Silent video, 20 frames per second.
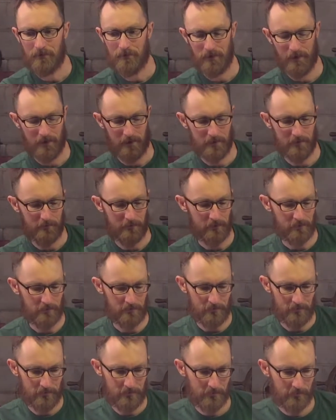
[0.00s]
and a
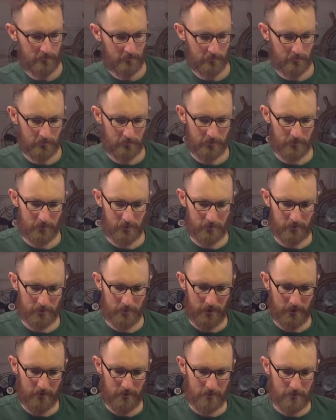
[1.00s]
bolt to hold it all
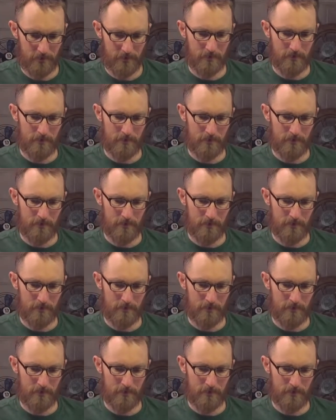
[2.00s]
together.